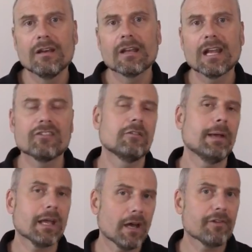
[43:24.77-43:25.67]
gets to
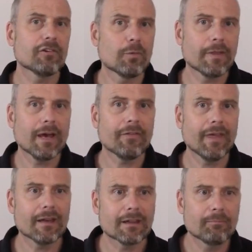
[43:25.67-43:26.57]
bang others without
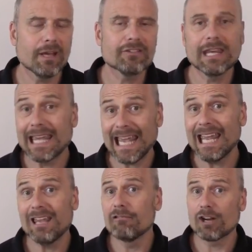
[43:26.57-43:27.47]
that pesky
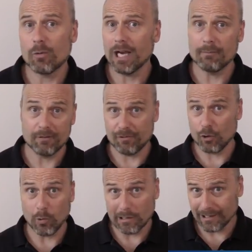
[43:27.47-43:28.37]
K requirement for
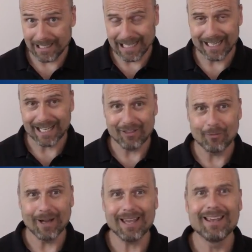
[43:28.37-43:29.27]
quality getting in the
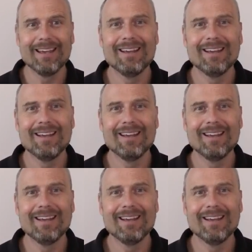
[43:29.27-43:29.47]
way.